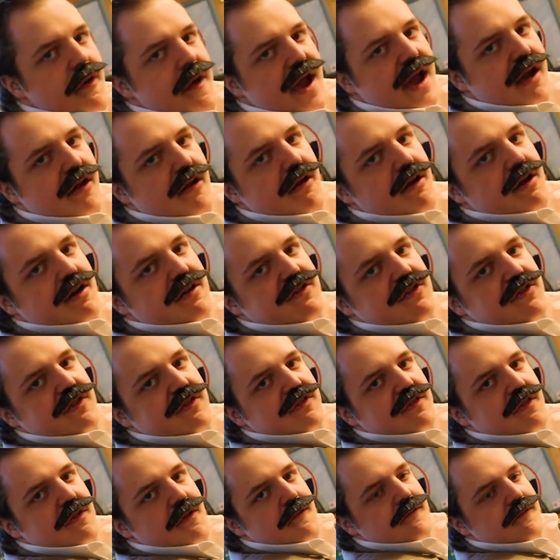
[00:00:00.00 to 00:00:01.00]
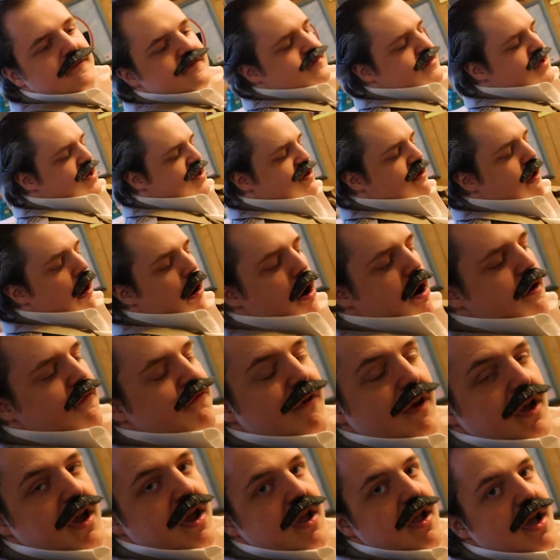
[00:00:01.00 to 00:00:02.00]
How hard is this? This is a hard
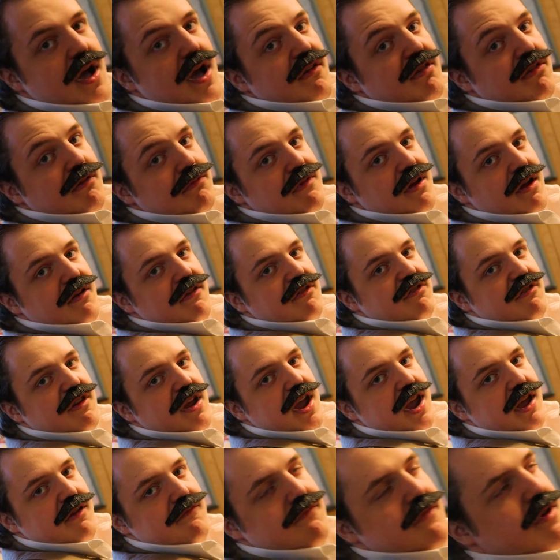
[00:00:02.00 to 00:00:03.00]
fucking concept to understand.